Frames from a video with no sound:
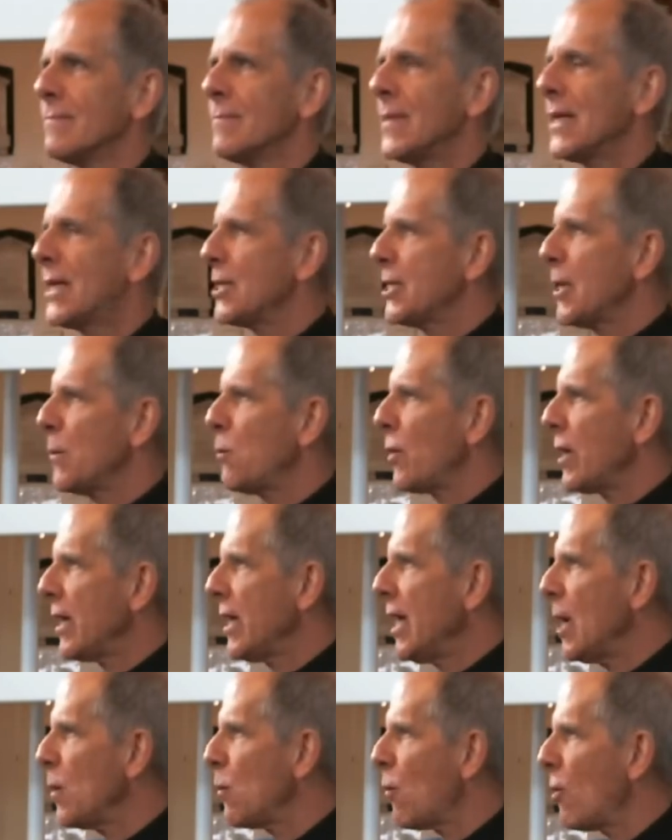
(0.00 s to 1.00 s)
Because they want
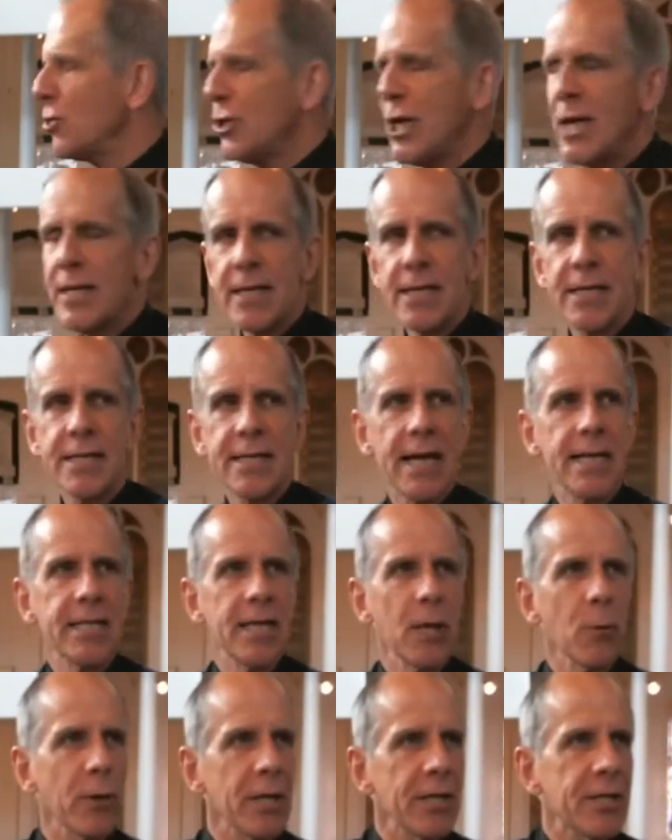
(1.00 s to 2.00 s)
to hear what Jesus
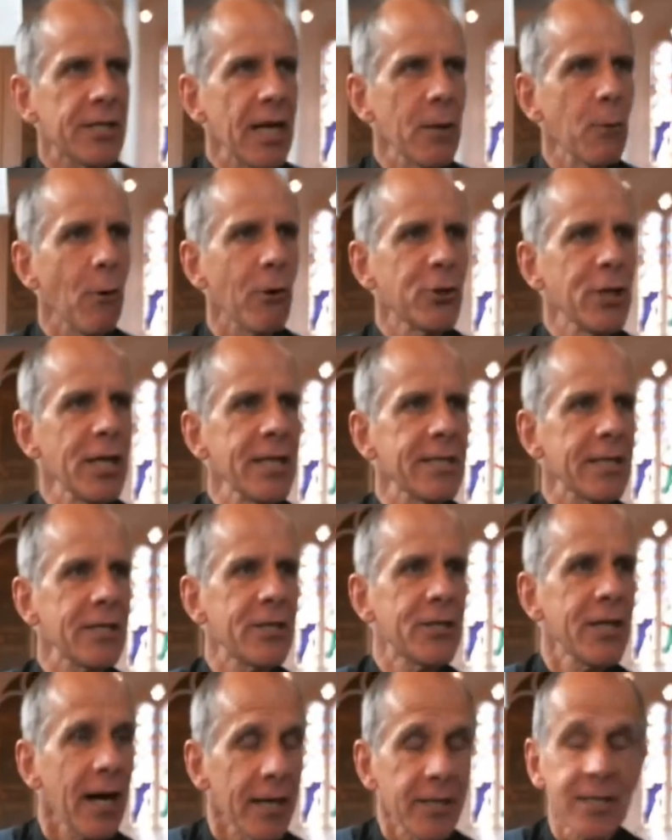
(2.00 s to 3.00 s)
says, they want to see what
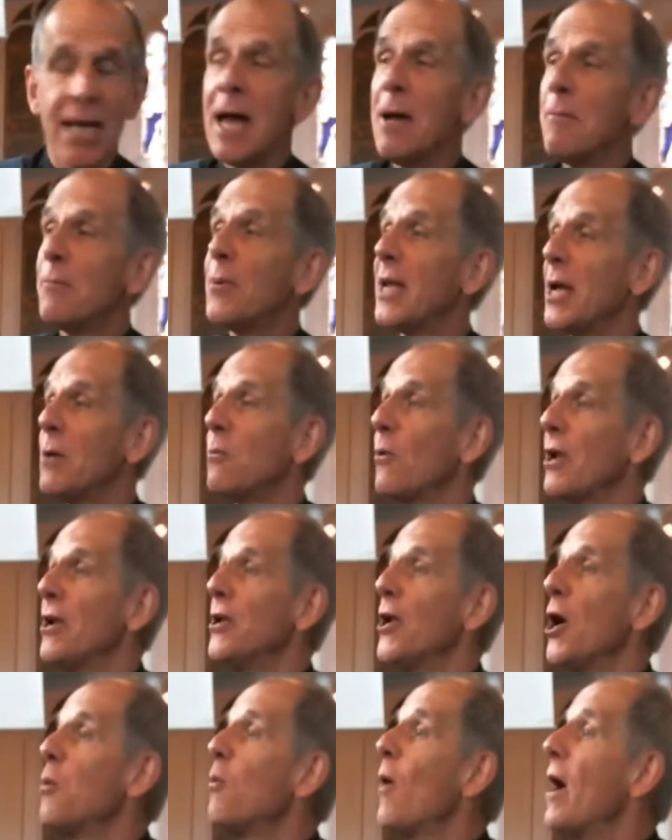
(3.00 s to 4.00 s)
Jesus does, but they want
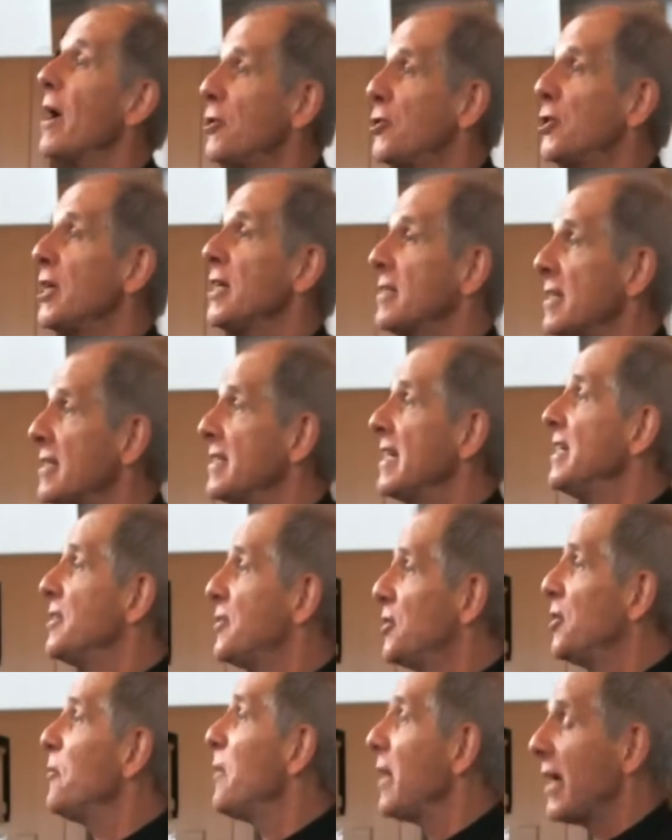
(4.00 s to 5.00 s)
to know where Jesus
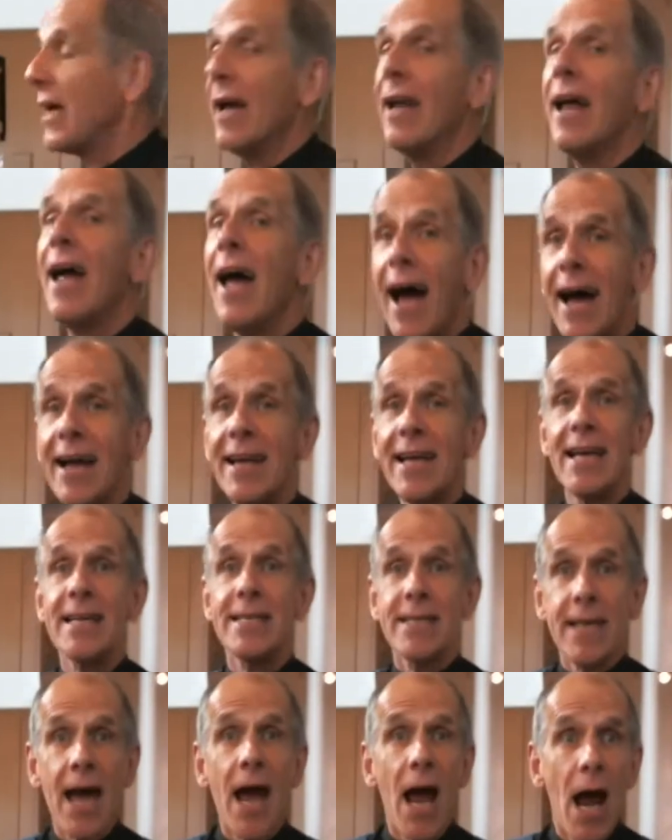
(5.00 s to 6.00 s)
is doing it, and he
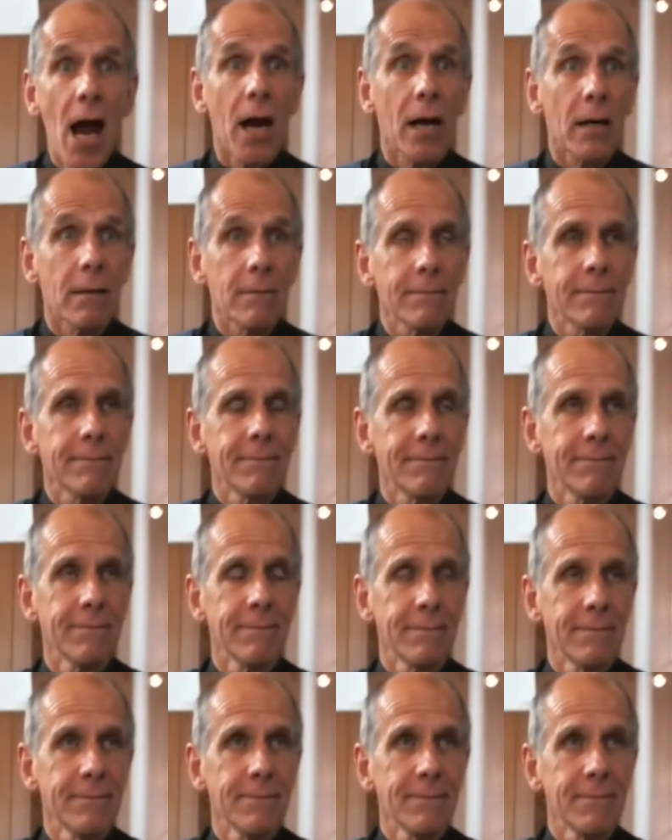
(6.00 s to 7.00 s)
is there.
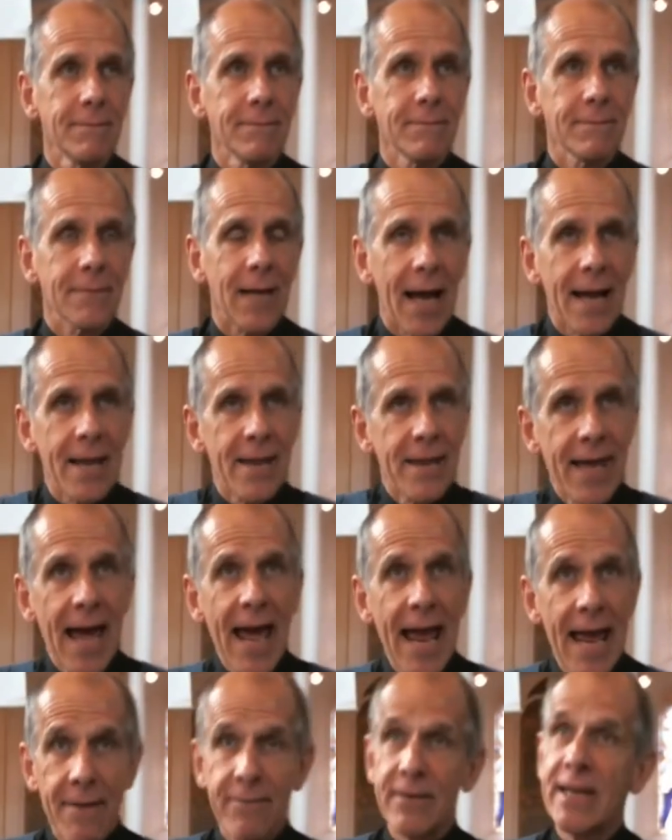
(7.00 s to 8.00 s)
And
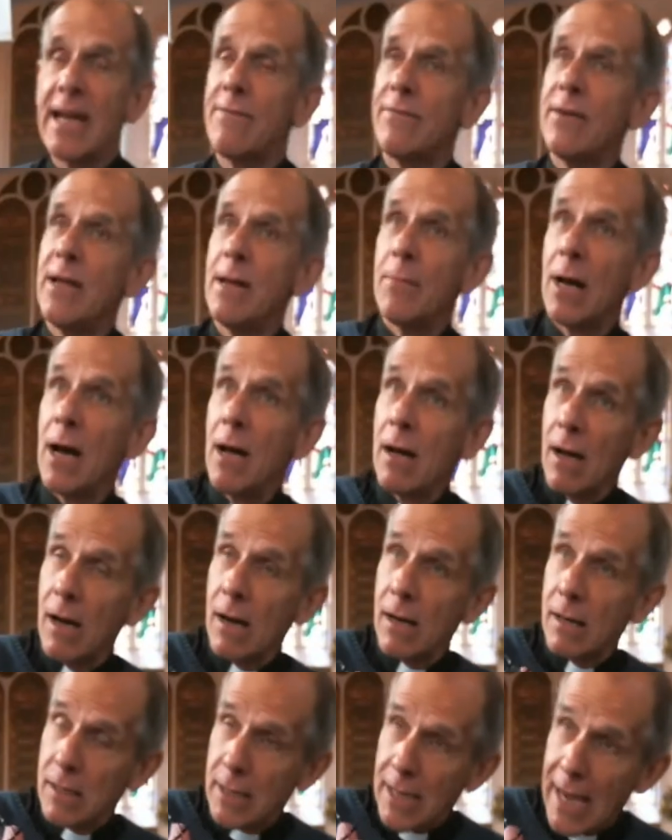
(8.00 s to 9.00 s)
they have given him
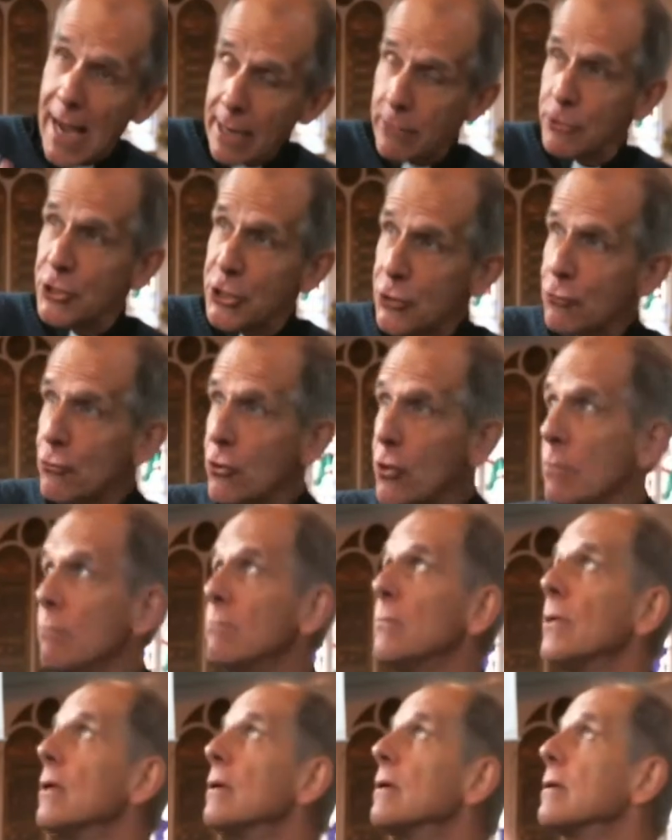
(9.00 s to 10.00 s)
house
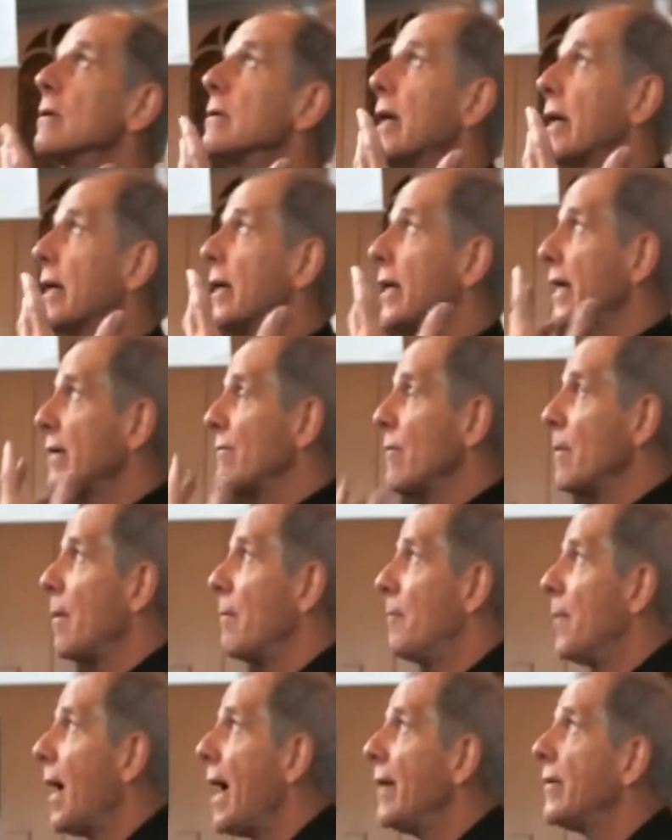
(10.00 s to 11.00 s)
room, they're going to give him
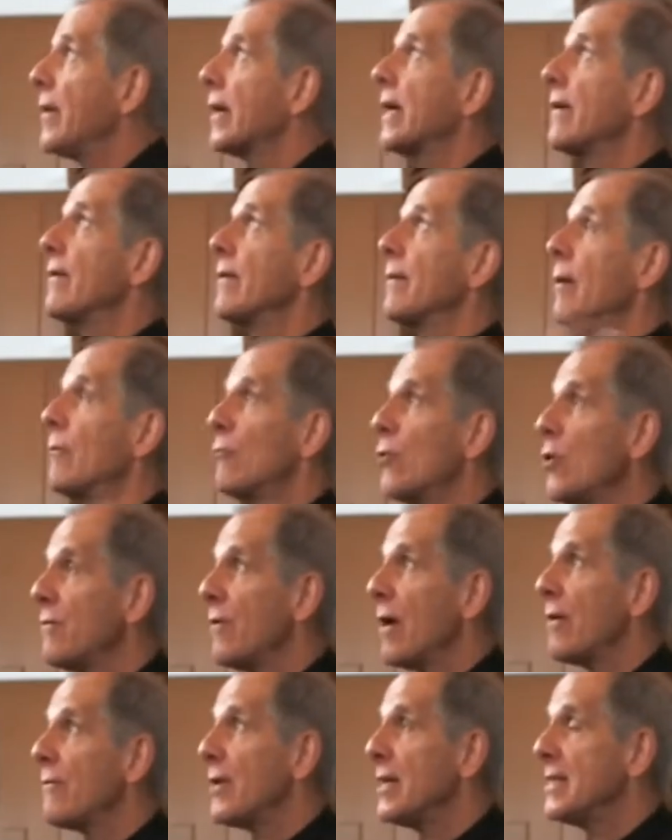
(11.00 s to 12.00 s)
a bed, they're giving him a
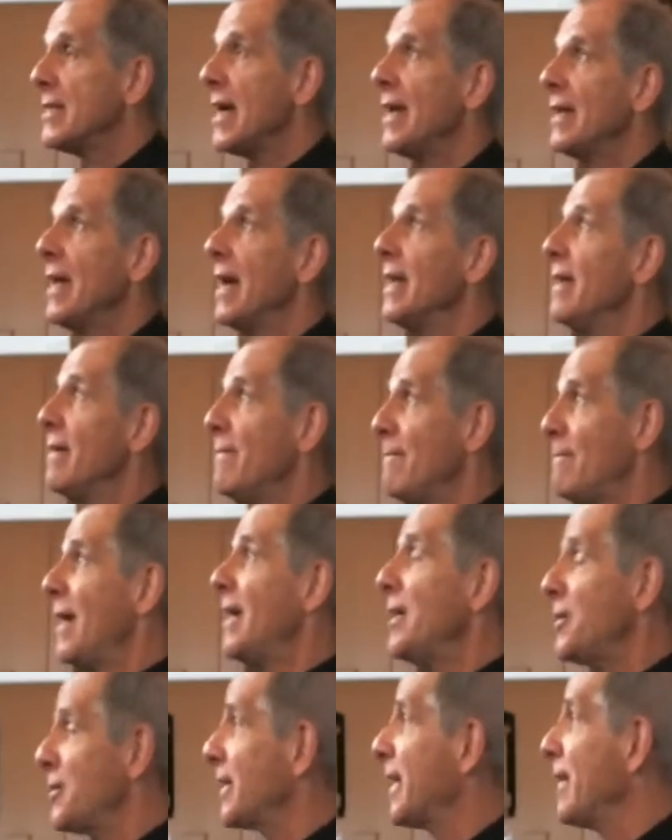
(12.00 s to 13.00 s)
roof over his head, they've
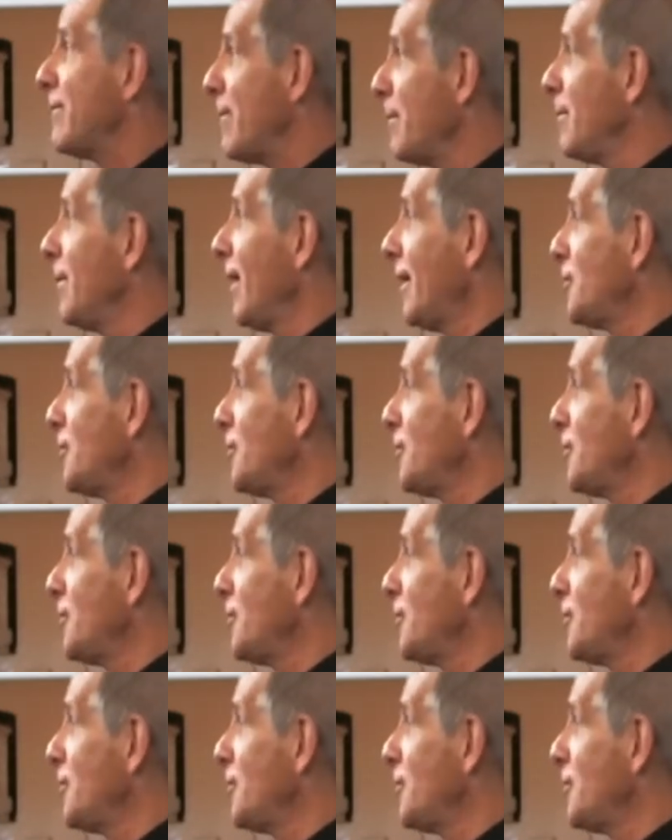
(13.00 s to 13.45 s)
managed to give him